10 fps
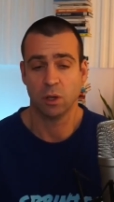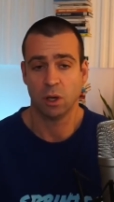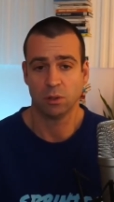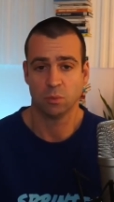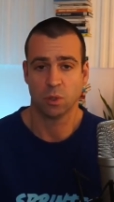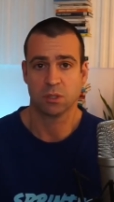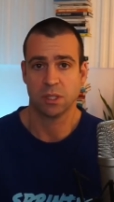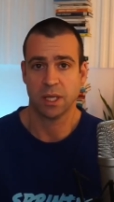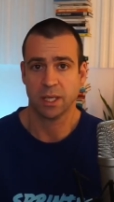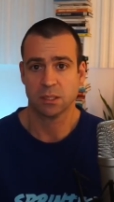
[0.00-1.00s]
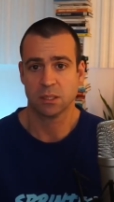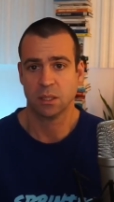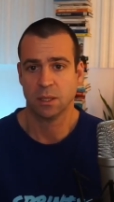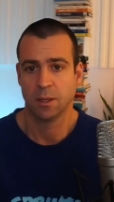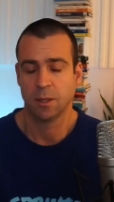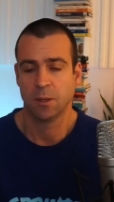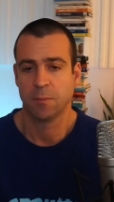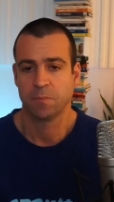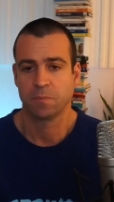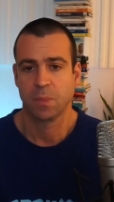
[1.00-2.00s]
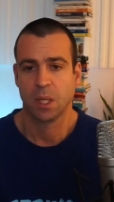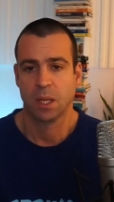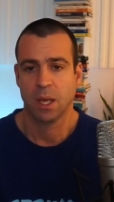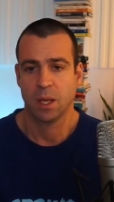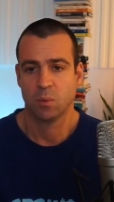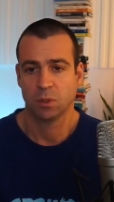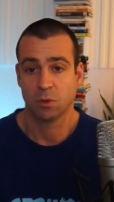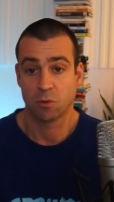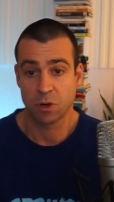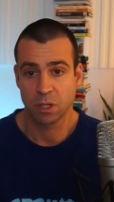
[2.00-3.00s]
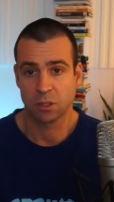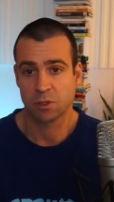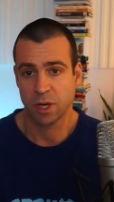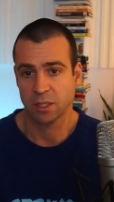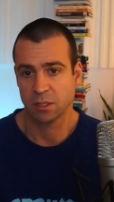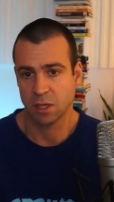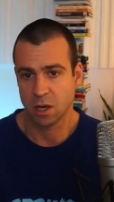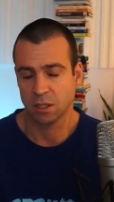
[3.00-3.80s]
on and what's next, and what the real trends are.